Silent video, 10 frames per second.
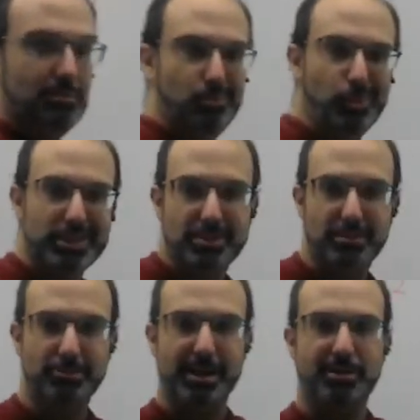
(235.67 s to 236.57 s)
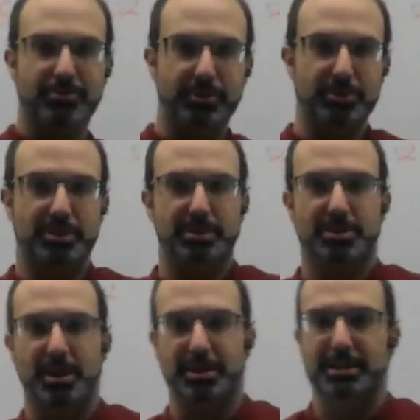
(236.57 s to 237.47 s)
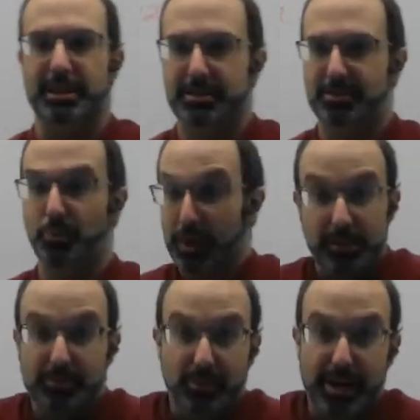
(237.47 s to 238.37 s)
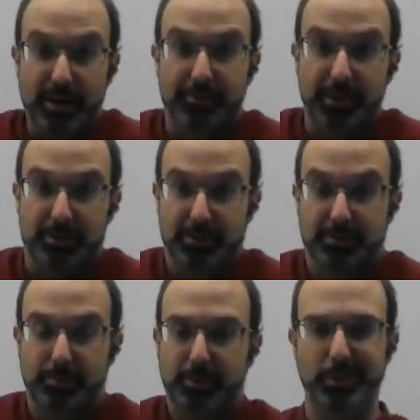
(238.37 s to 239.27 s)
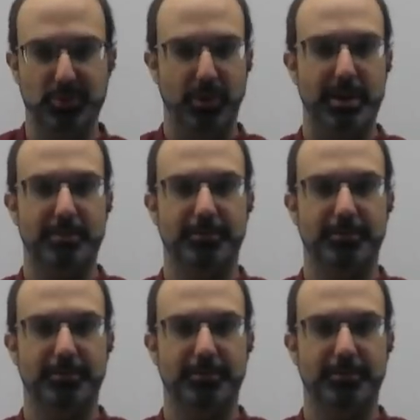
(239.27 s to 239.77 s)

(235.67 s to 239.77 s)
what's going to run out first in this context? One of them will run out first, but which one?